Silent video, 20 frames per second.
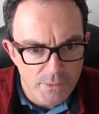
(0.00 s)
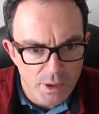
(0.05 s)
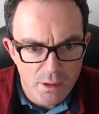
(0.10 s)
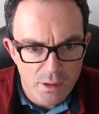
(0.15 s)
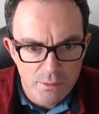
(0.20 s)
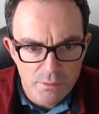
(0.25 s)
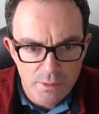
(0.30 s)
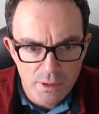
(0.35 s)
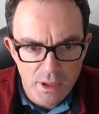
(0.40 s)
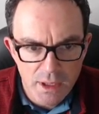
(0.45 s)

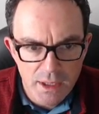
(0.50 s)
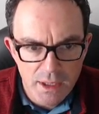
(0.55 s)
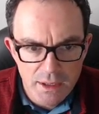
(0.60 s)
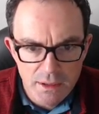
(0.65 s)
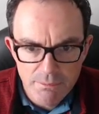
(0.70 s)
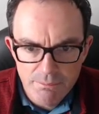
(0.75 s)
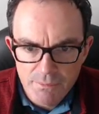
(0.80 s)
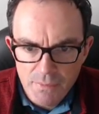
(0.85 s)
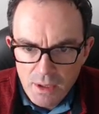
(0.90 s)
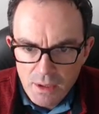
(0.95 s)
okay.
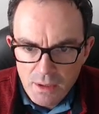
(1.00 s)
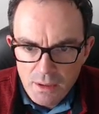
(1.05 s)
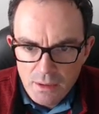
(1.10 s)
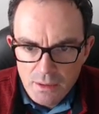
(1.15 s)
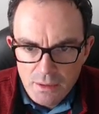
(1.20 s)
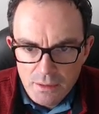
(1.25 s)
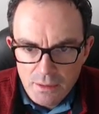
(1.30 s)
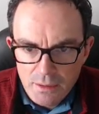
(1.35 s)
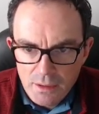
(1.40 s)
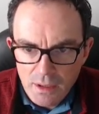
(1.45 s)

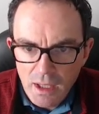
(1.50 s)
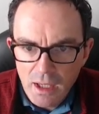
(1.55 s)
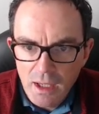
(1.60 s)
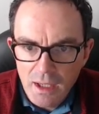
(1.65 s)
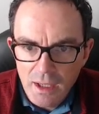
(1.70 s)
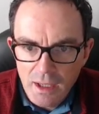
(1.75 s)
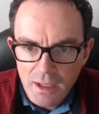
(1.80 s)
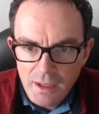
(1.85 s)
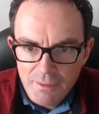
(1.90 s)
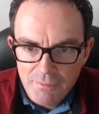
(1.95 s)

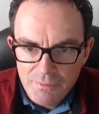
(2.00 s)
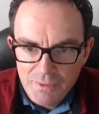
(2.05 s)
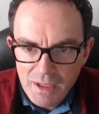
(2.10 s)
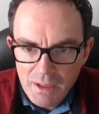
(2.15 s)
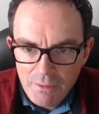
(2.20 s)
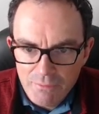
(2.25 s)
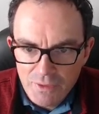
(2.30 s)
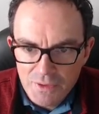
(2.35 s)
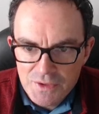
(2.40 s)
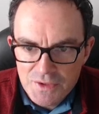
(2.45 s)
Ah,
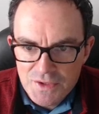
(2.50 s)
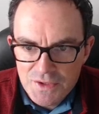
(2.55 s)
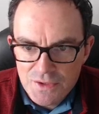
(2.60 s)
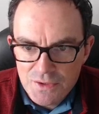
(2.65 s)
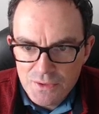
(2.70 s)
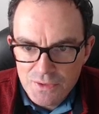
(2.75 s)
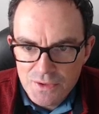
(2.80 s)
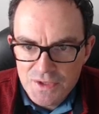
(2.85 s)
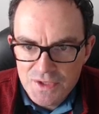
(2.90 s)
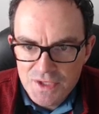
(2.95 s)
now I've
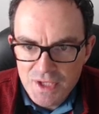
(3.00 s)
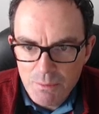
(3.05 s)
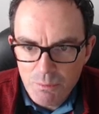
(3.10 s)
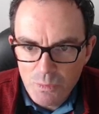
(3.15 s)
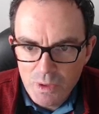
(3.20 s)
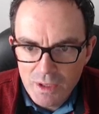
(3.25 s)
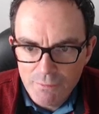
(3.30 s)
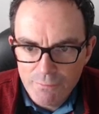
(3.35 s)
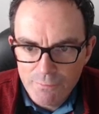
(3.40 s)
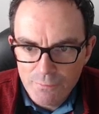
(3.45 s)
understood the
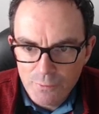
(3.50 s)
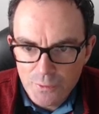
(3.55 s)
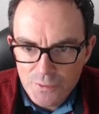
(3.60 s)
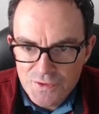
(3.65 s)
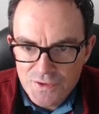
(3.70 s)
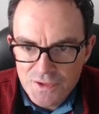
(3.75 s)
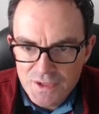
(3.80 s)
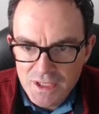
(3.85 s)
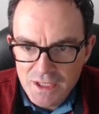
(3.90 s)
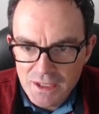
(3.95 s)
somewhere
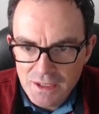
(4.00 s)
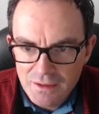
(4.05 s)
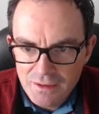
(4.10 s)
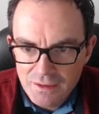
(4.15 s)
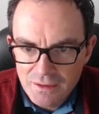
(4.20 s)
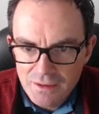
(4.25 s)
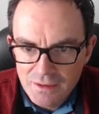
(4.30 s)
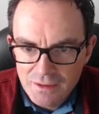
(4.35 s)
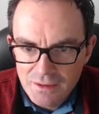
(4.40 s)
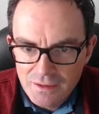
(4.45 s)
frosty.
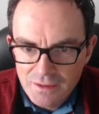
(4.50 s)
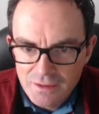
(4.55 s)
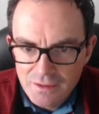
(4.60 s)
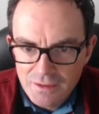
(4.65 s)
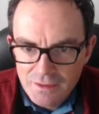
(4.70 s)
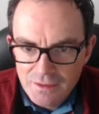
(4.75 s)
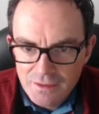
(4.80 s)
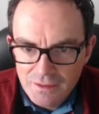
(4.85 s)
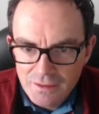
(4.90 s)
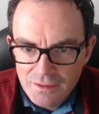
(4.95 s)

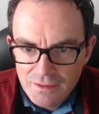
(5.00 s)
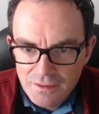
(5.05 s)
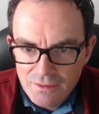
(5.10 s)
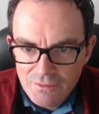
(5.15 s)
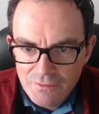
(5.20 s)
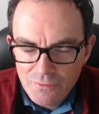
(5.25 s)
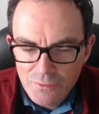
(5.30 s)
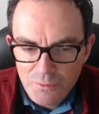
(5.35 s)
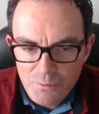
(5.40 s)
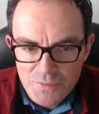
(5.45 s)

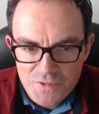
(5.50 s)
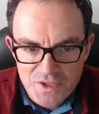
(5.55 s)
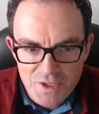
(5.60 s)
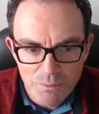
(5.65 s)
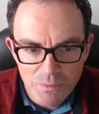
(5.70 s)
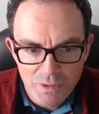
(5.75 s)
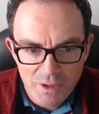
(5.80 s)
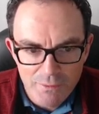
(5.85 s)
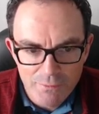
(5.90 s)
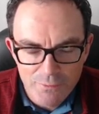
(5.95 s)
From
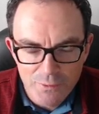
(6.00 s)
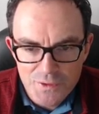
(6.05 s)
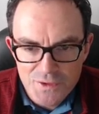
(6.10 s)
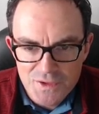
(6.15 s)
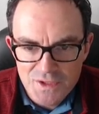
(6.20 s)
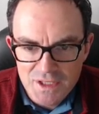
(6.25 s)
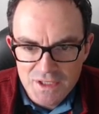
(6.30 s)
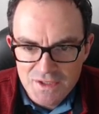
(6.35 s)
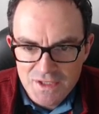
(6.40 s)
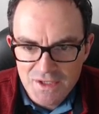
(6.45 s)
somewhere
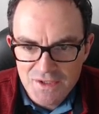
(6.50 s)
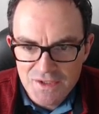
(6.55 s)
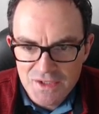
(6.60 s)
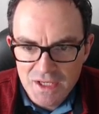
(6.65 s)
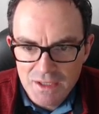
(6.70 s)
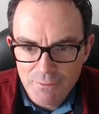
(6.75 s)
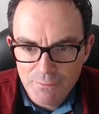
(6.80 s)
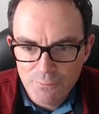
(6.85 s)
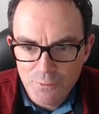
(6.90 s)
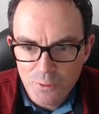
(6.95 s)
frosty, is that
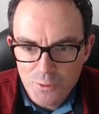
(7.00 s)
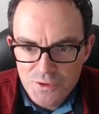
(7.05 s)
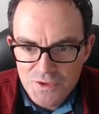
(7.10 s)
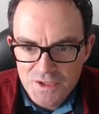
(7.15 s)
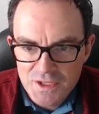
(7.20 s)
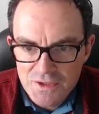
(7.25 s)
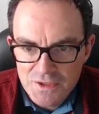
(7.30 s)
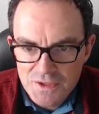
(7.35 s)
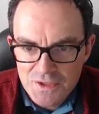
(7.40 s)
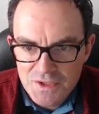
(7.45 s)
saying
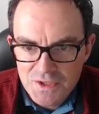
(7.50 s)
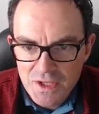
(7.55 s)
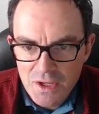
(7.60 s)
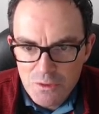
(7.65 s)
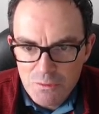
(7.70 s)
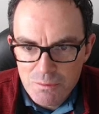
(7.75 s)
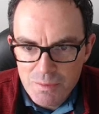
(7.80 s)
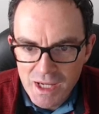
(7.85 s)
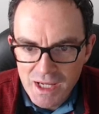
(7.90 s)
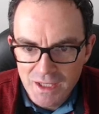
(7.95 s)
Frosty the
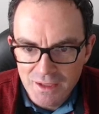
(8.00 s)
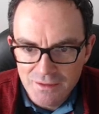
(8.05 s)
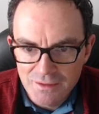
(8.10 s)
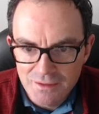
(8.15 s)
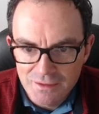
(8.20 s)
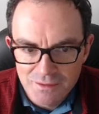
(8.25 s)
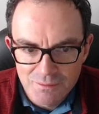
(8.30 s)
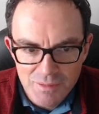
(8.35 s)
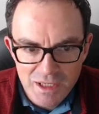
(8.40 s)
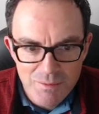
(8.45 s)
Snowman?
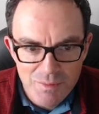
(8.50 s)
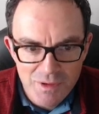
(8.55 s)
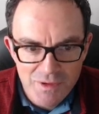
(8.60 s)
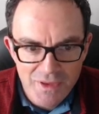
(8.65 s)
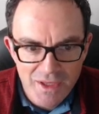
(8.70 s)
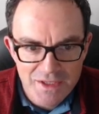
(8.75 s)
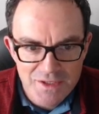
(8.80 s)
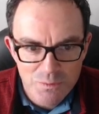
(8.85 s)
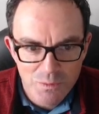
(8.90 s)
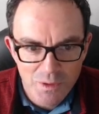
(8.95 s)
Maybe
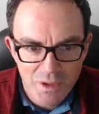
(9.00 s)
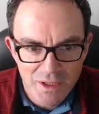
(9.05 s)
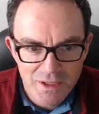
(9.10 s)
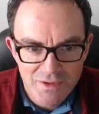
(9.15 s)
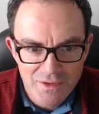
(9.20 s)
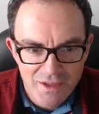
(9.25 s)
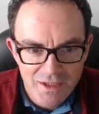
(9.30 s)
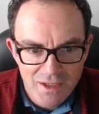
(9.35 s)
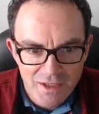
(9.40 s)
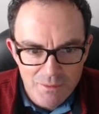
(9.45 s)
that's
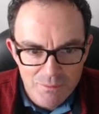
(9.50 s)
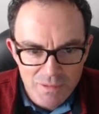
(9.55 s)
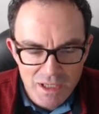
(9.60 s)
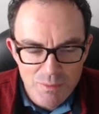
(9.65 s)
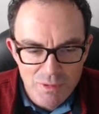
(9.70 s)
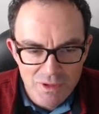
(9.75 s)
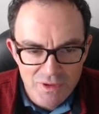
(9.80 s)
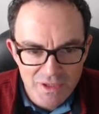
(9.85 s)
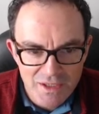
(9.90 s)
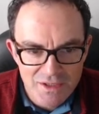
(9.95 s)
why,
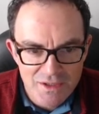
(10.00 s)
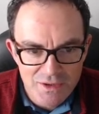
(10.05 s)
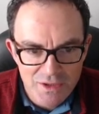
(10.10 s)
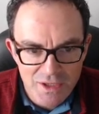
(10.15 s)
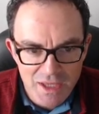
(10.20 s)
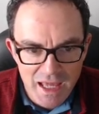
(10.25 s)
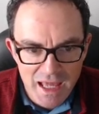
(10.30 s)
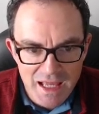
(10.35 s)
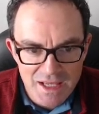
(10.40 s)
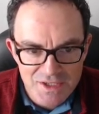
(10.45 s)
maybe that
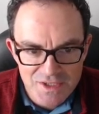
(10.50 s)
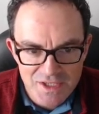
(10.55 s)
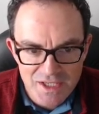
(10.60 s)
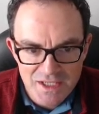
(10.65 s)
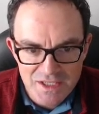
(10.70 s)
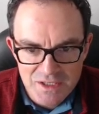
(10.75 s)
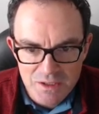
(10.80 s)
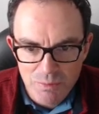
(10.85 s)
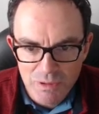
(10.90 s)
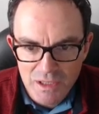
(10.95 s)
the S
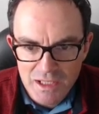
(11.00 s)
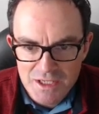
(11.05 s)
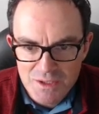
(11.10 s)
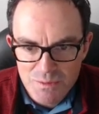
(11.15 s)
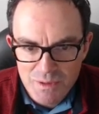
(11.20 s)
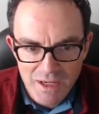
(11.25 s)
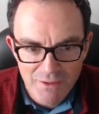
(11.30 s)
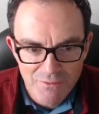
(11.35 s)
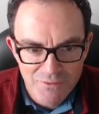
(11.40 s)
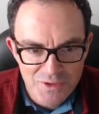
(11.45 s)
is the place
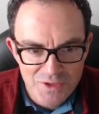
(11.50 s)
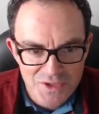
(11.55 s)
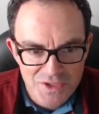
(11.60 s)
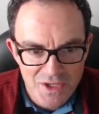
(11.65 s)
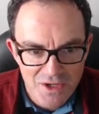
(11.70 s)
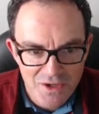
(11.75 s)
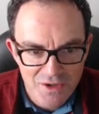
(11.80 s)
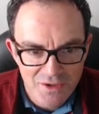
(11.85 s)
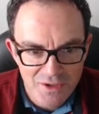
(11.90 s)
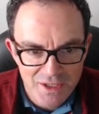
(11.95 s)
we have to
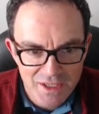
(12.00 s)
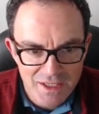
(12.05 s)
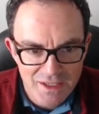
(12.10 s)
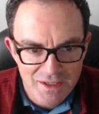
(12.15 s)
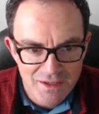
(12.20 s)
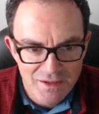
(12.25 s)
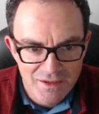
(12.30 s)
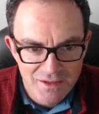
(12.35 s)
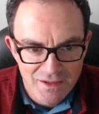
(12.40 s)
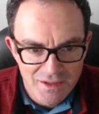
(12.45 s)
start
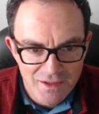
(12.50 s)
here